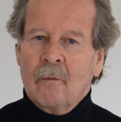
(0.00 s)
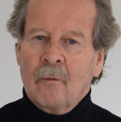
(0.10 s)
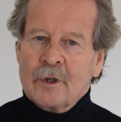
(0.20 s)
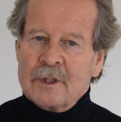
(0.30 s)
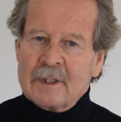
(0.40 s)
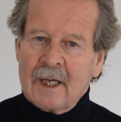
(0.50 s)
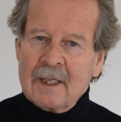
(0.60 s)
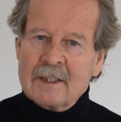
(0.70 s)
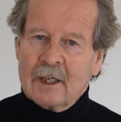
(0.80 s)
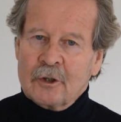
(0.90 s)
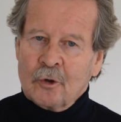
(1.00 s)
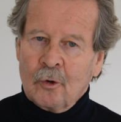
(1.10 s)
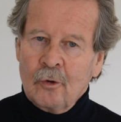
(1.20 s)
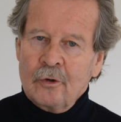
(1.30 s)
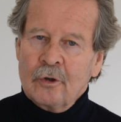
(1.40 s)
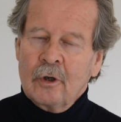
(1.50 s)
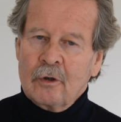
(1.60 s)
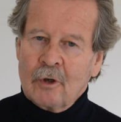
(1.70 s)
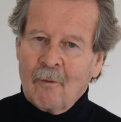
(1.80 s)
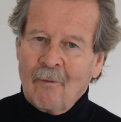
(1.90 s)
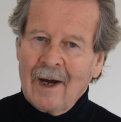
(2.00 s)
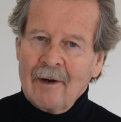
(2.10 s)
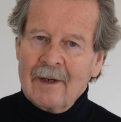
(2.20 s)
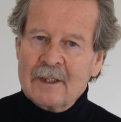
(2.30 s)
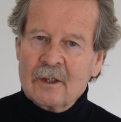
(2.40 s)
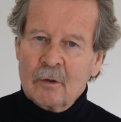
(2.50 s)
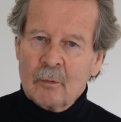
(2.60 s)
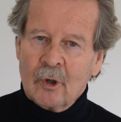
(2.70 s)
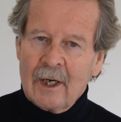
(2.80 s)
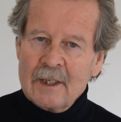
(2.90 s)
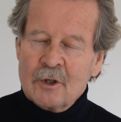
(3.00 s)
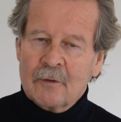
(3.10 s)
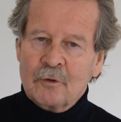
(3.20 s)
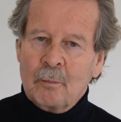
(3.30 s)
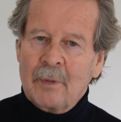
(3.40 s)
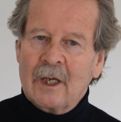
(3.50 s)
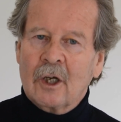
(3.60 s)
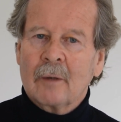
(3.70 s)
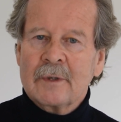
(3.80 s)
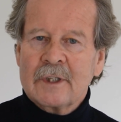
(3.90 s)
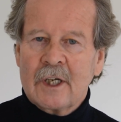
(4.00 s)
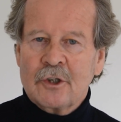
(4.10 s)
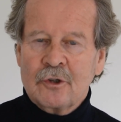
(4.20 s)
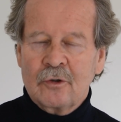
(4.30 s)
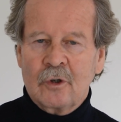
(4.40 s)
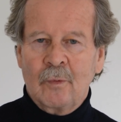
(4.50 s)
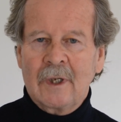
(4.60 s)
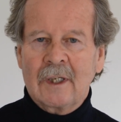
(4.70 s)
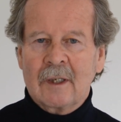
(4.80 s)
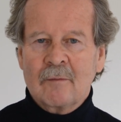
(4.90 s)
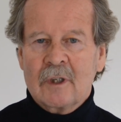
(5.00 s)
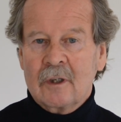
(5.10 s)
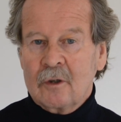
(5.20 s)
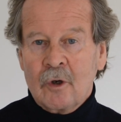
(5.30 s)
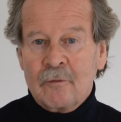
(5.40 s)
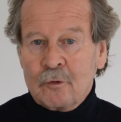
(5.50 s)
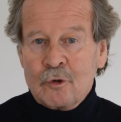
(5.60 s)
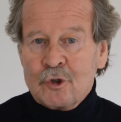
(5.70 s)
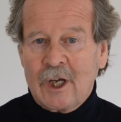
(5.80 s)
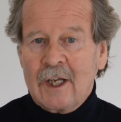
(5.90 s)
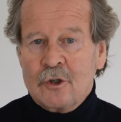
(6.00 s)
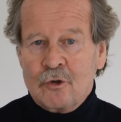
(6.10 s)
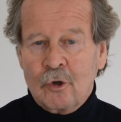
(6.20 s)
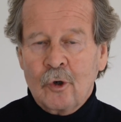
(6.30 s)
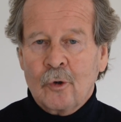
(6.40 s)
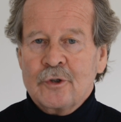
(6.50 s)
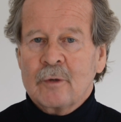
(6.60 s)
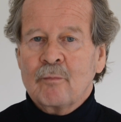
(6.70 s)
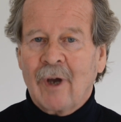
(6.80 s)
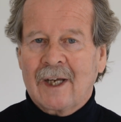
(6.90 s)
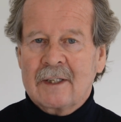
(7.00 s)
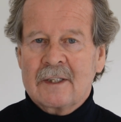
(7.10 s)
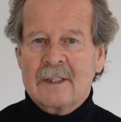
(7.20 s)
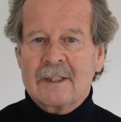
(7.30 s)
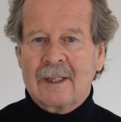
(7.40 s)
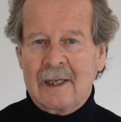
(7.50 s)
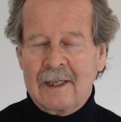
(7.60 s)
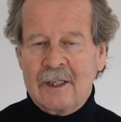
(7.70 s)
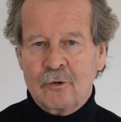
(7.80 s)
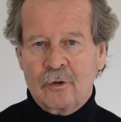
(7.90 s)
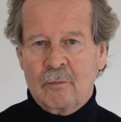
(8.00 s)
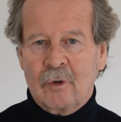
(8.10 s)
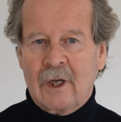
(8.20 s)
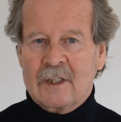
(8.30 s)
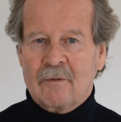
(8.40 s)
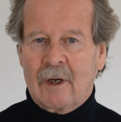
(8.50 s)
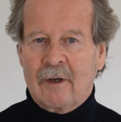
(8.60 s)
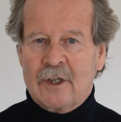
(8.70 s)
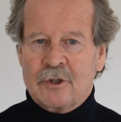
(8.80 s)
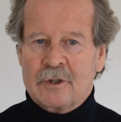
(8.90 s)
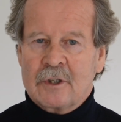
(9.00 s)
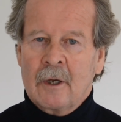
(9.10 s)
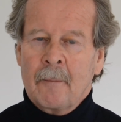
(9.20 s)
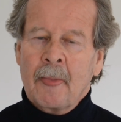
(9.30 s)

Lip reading: where states are told you are violating human rights, you have to pay compensation to the victims, and you have to change your laws and practices that lead to human rights violations.